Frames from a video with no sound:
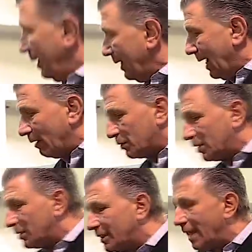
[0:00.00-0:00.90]
Now,
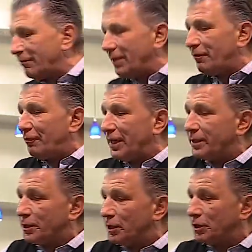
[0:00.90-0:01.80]
safety
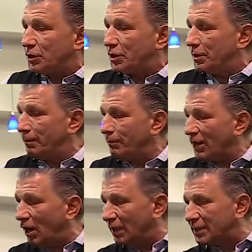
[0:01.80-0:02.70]
features
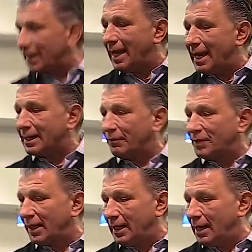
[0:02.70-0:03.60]
on SkyActiv
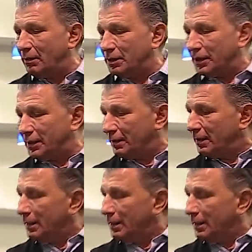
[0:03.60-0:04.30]
technology.